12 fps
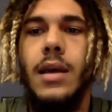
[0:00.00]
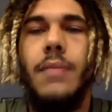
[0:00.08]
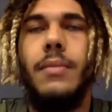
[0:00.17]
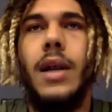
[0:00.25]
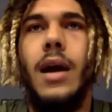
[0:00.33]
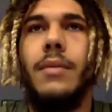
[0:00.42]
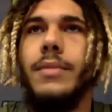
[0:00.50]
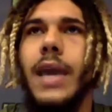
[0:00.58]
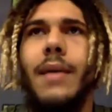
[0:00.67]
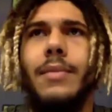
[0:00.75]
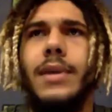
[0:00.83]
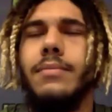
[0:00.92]
But, yeah,
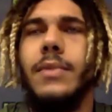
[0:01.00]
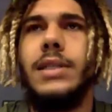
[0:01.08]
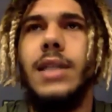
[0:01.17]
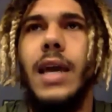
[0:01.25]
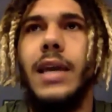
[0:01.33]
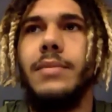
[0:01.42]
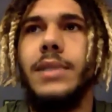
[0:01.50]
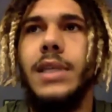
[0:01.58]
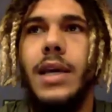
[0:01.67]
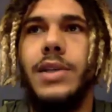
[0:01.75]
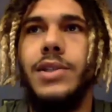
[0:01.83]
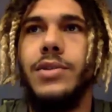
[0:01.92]
I mean, much like
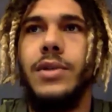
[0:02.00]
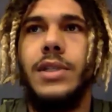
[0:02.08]
MTSU,